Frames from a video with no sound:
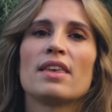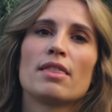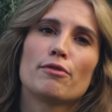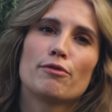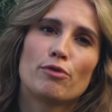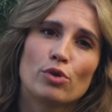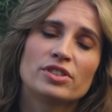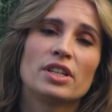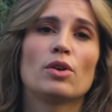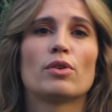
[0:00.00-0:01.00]
in
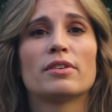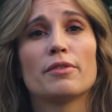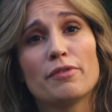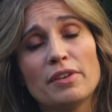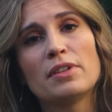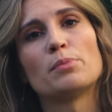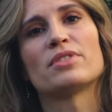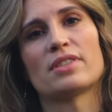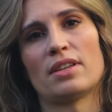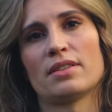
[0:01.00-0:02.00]
40 or
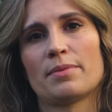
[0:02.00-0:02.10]
50%.